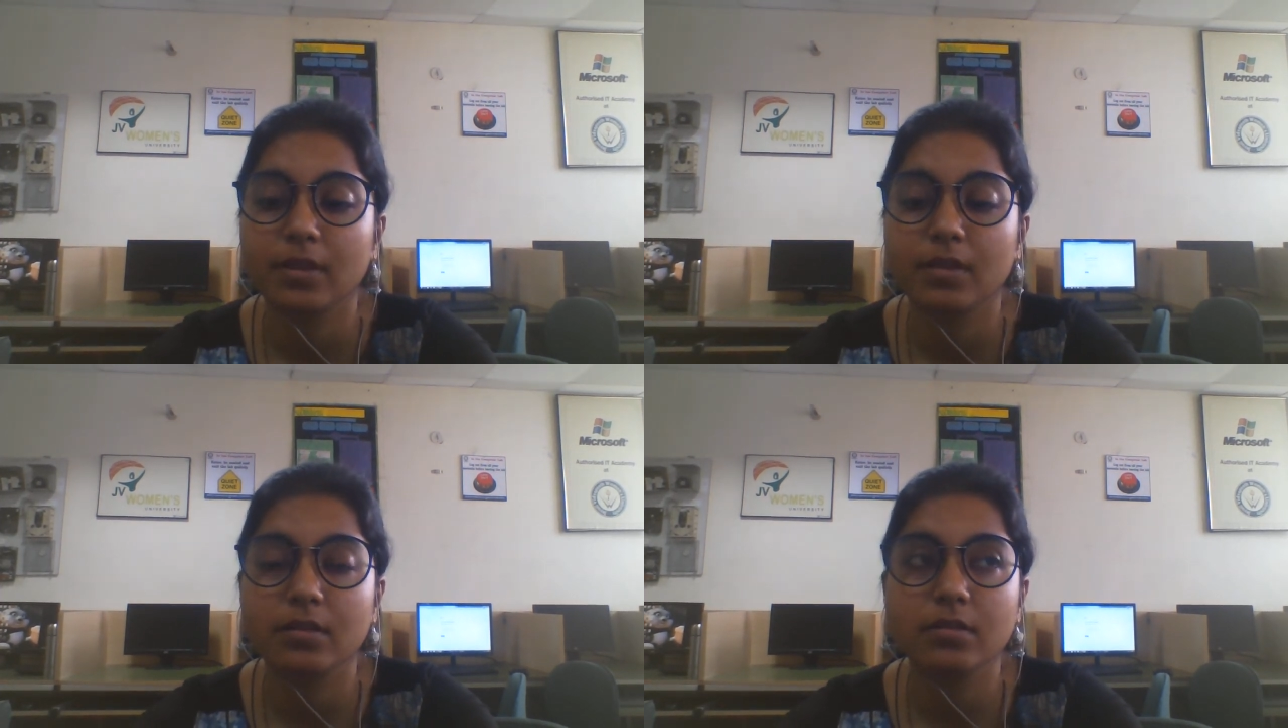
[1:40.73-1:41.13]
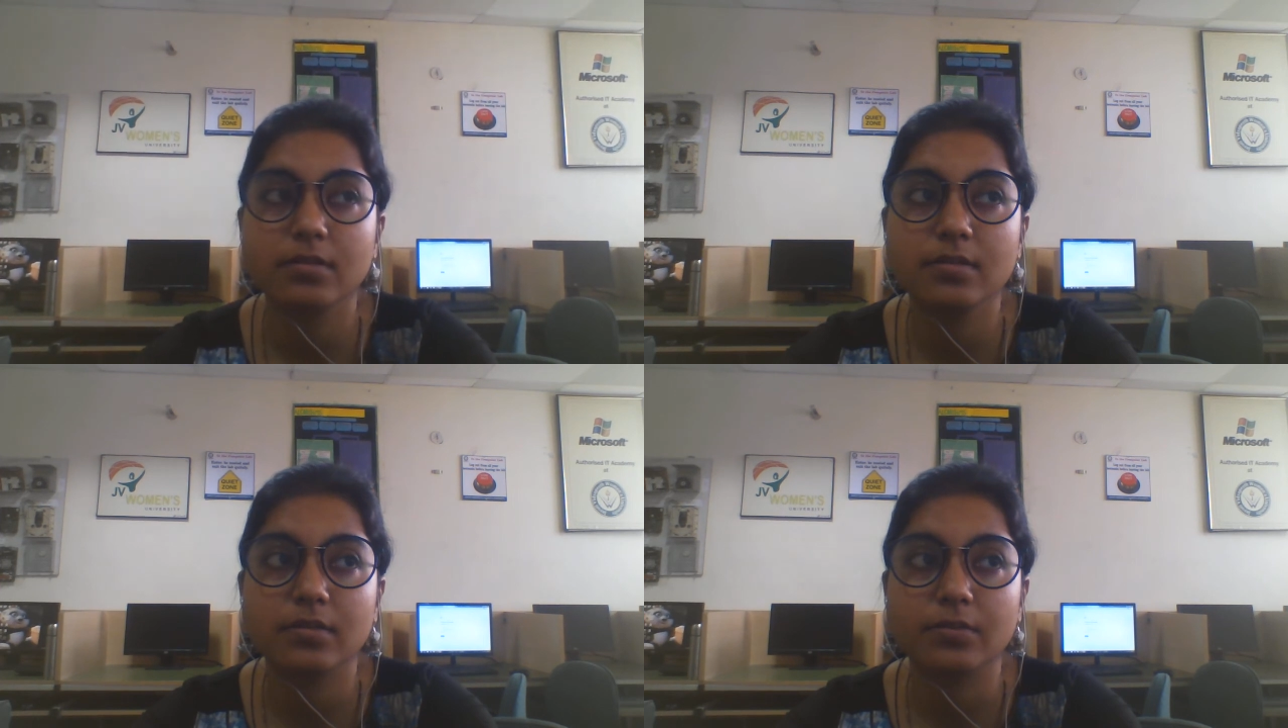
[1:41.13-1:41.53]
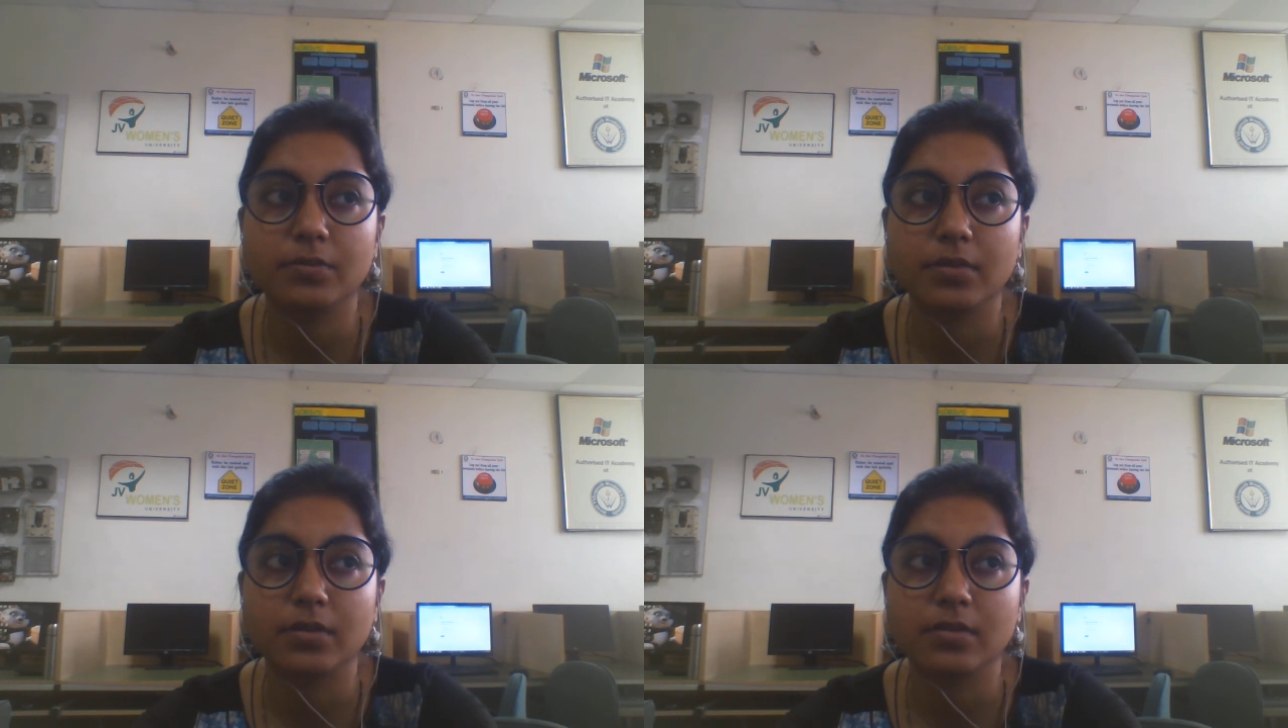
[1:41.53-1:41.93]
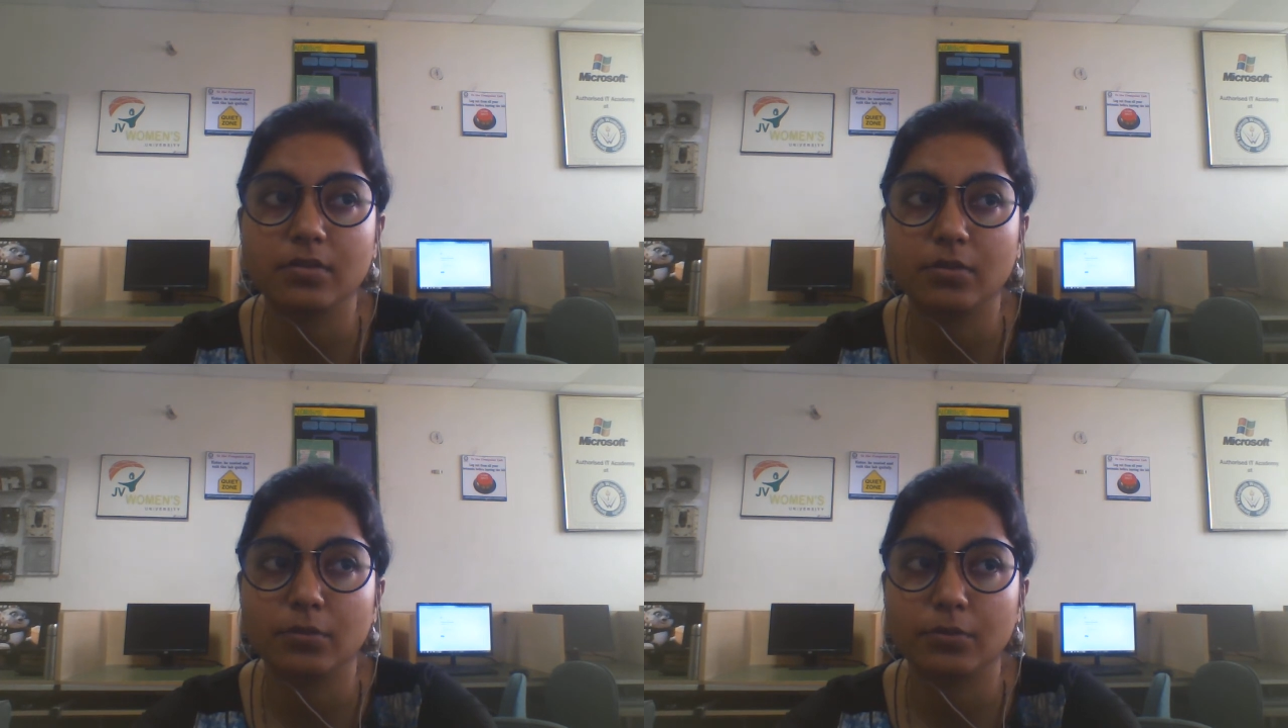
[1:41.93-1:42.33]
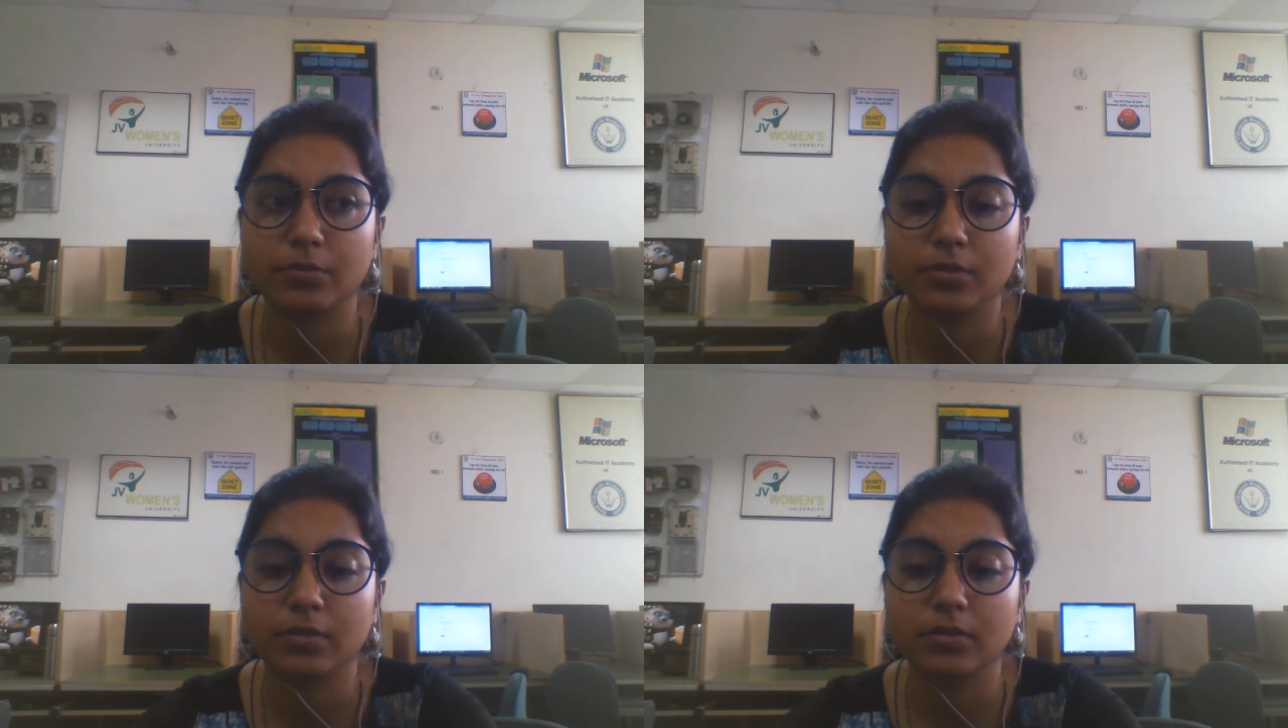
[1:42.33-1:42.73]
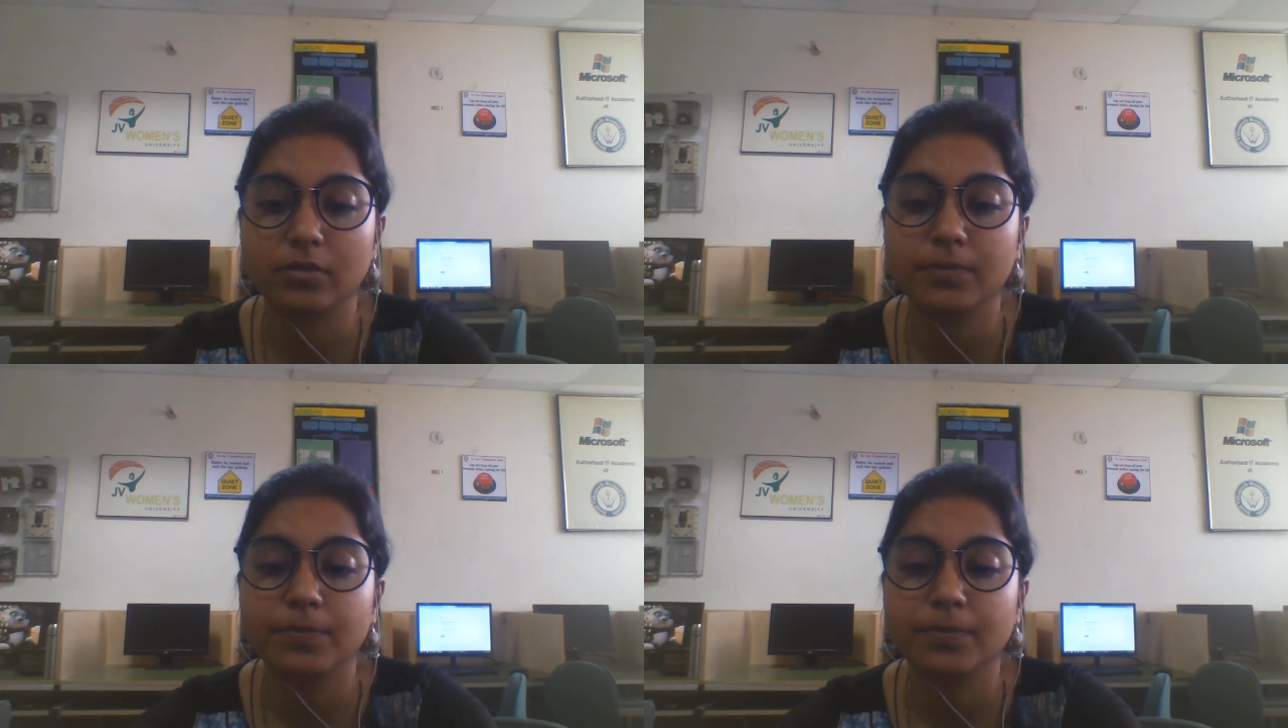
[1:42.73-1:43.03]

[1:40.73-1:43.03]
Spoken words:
inner surface of the